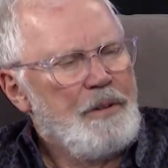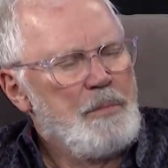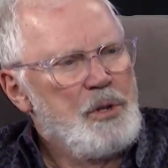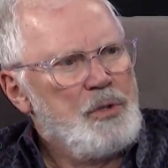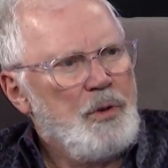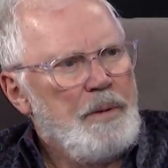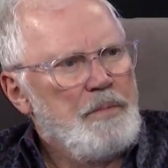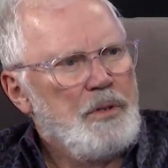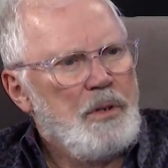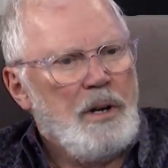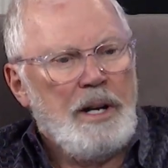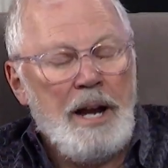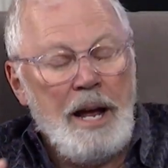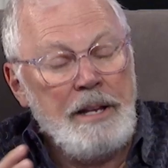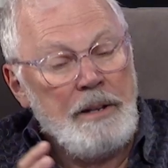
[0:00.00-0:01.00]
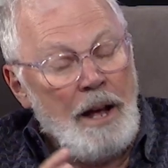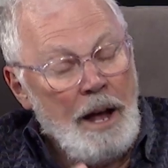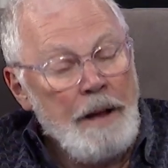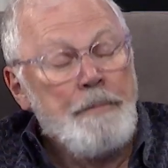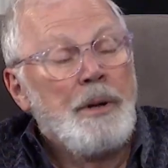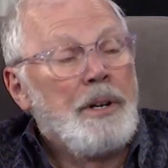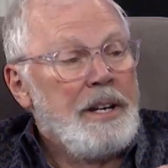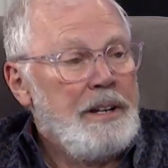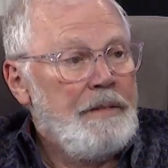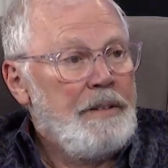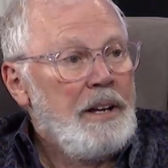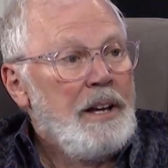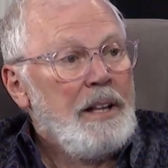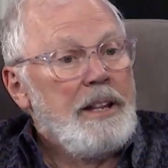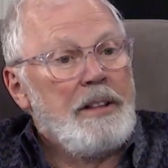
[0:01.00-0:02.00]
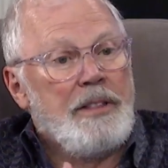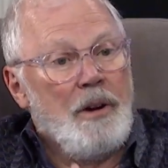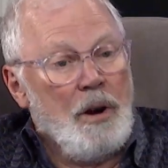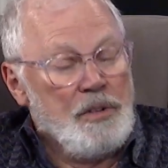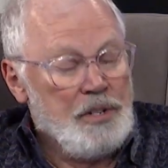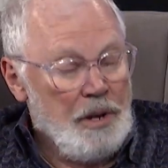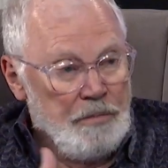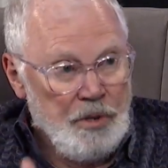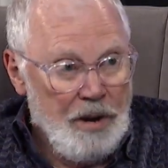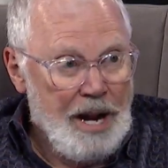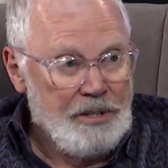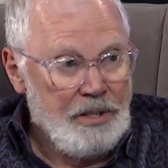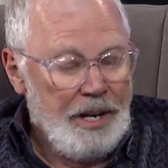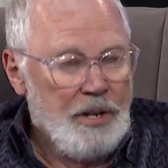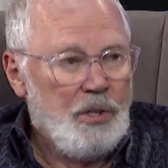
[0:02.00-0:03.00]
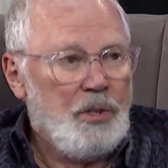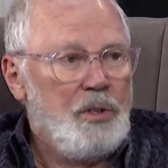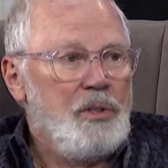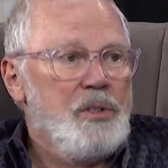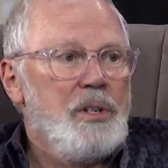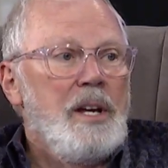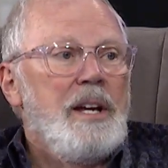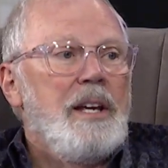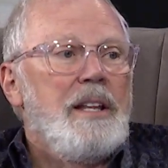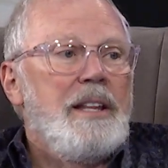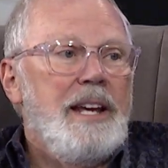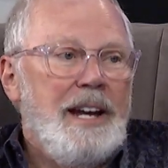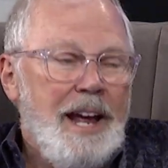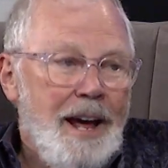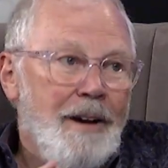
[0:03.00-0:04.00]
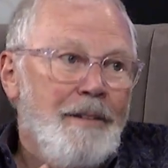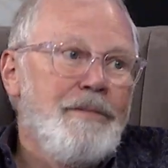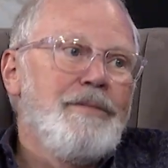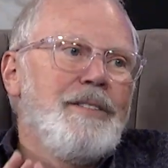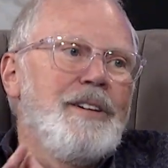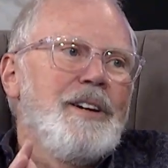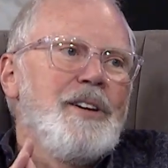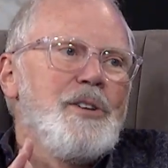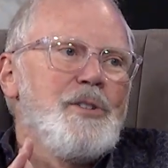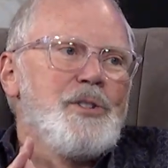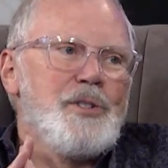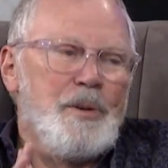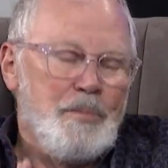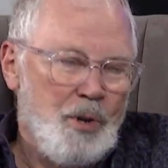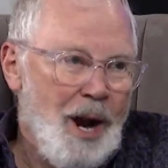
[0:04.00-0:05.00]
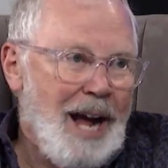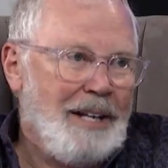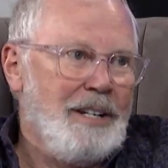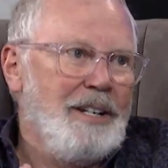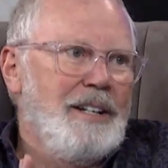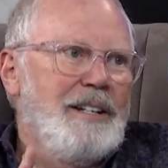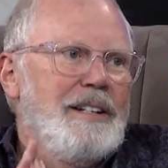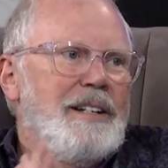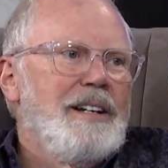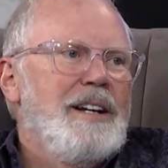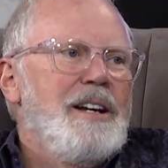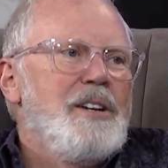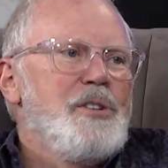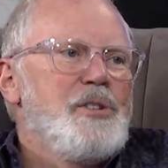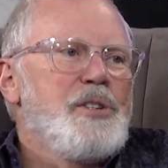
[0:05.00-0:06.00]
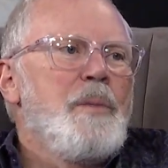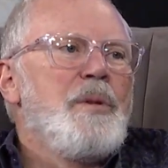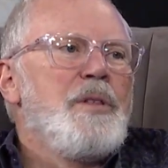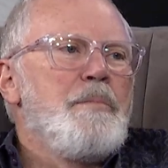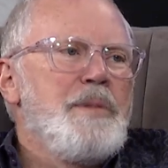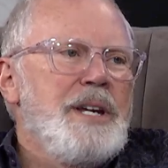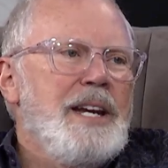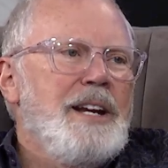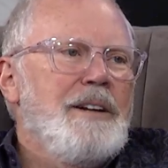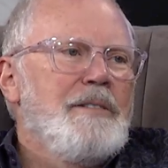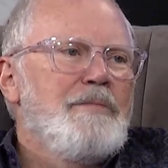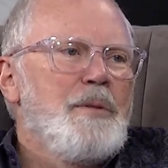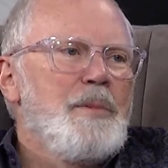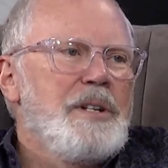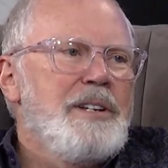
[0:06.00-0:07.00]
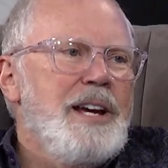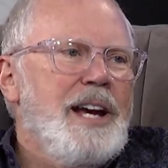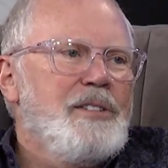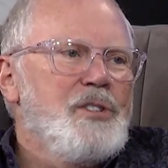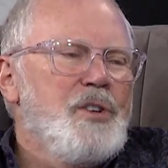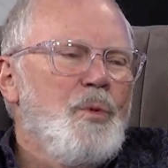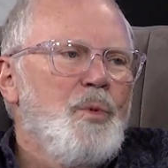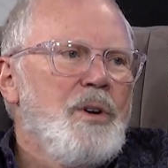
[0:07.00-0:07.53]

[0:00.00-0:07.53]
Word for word: from the scripture. And I, I believe that there are some translations that have subtracted some of the meaning from the text. So